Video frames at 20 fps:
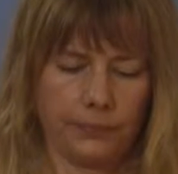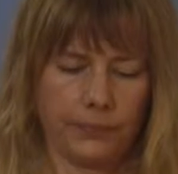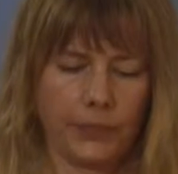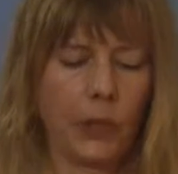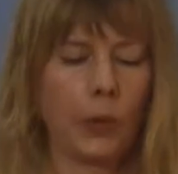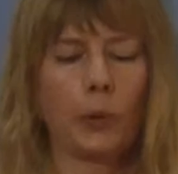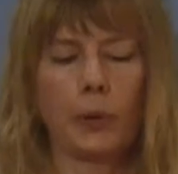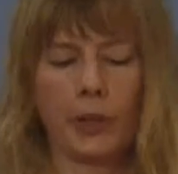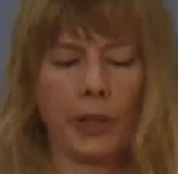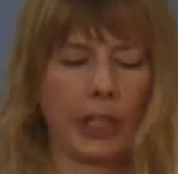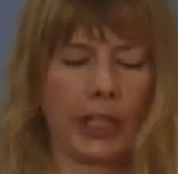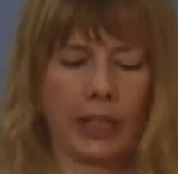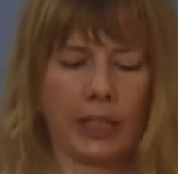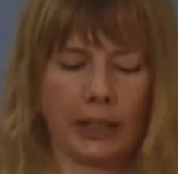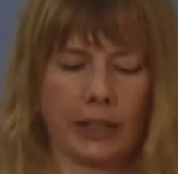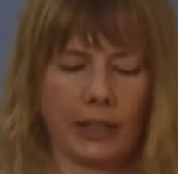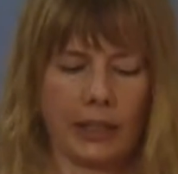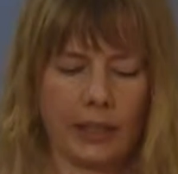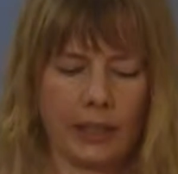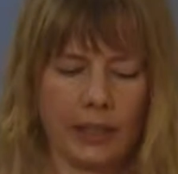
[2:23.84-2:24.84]
No
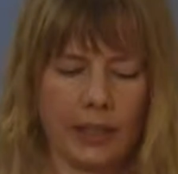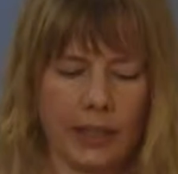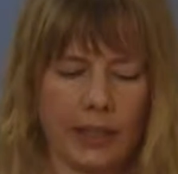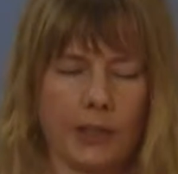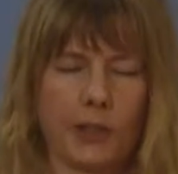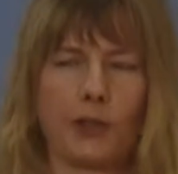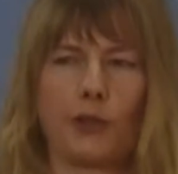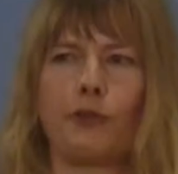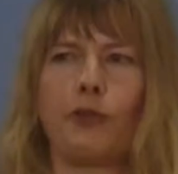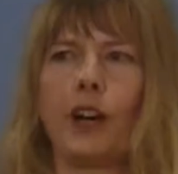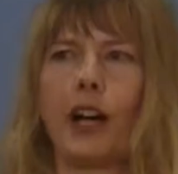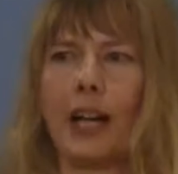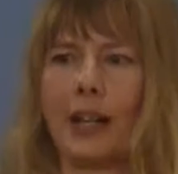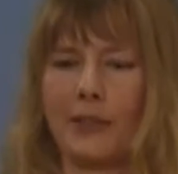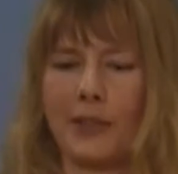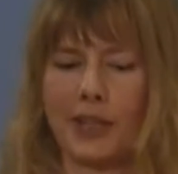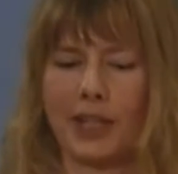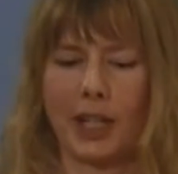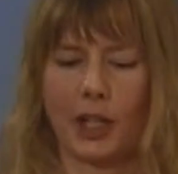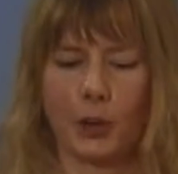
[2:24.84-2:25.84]
thing can
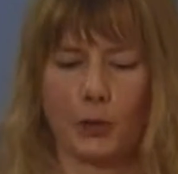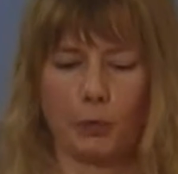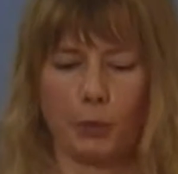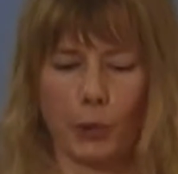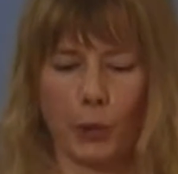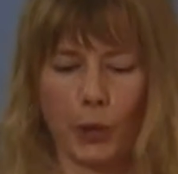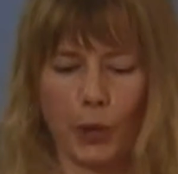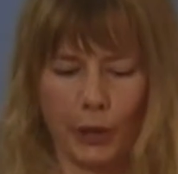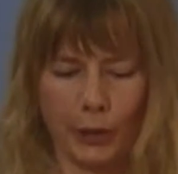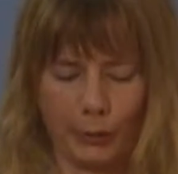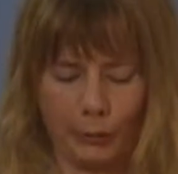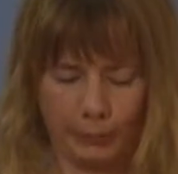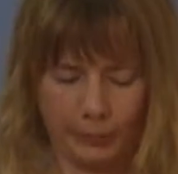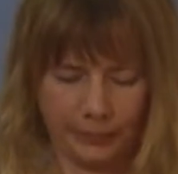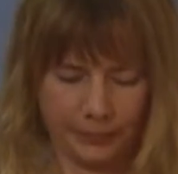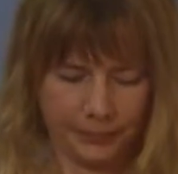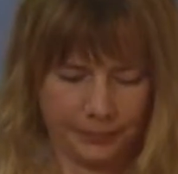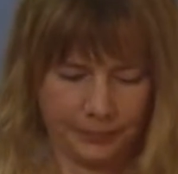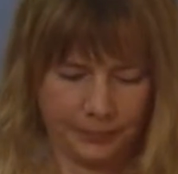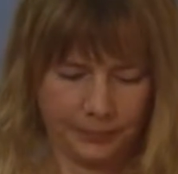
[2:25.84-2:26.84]
survive such boredom.